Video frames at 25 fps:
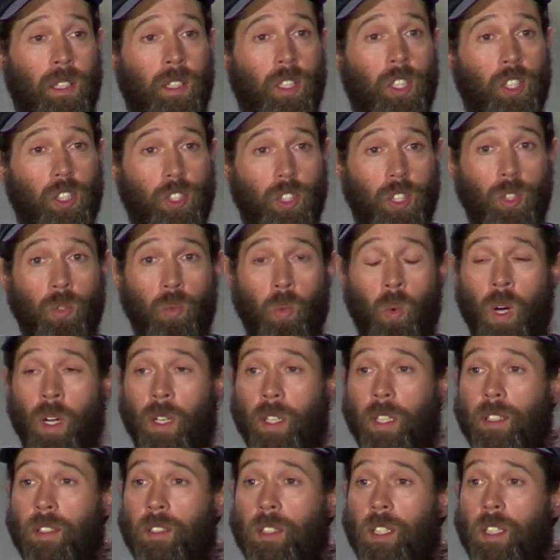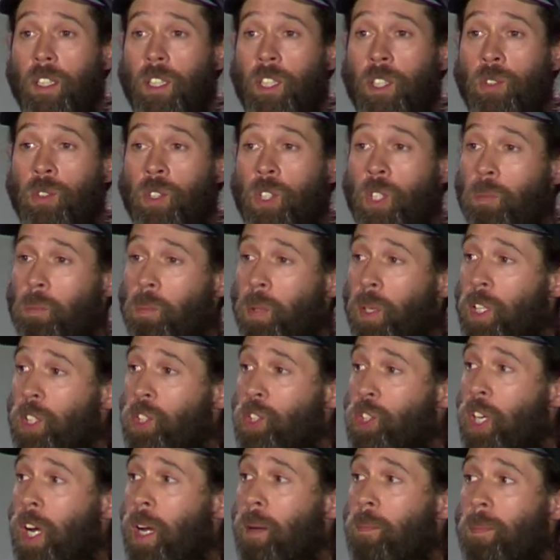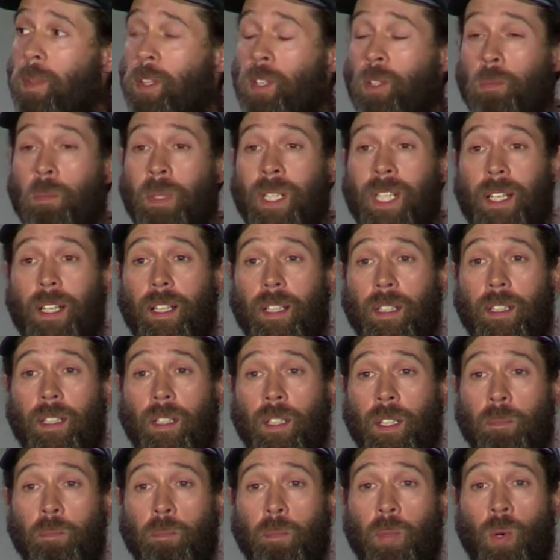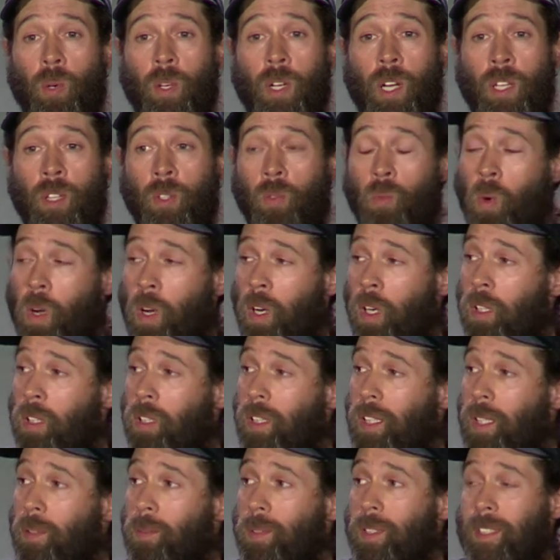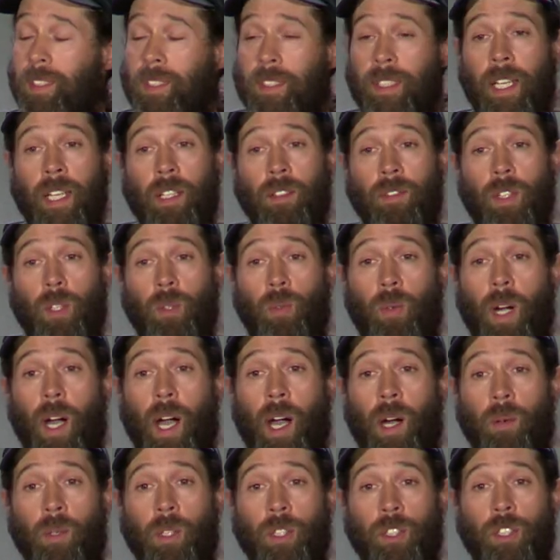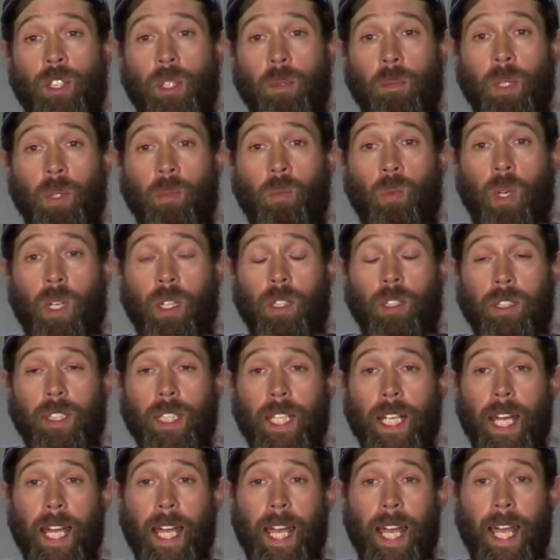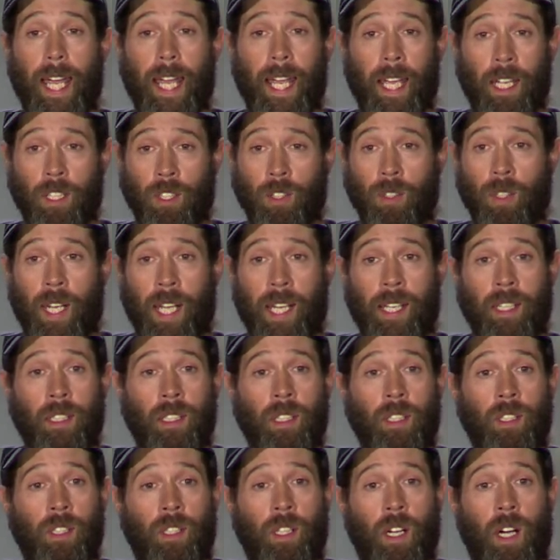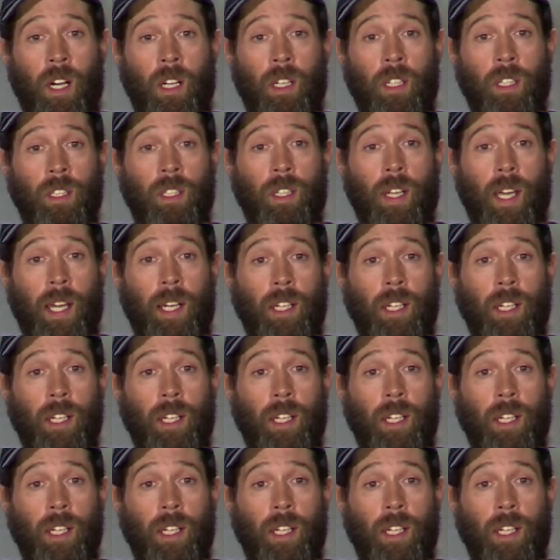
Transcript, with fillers: So you'd walk into the union print shop, there'd be a clipboard on the wall, it would say if there were hours to be worked, and you'd hand in your card and you had a